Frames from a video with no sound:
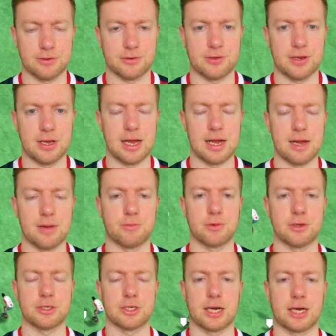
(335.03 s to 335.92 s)
there if we
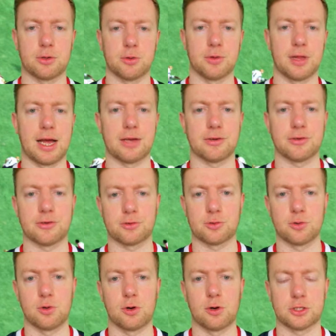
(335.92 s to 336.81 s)
jackal that to
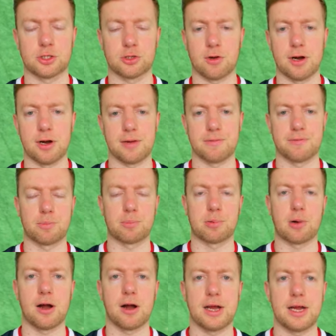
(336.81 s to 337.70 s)
score a try for
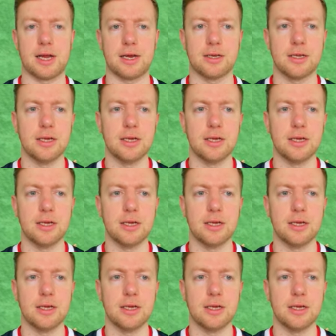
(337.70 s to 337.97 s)
pride.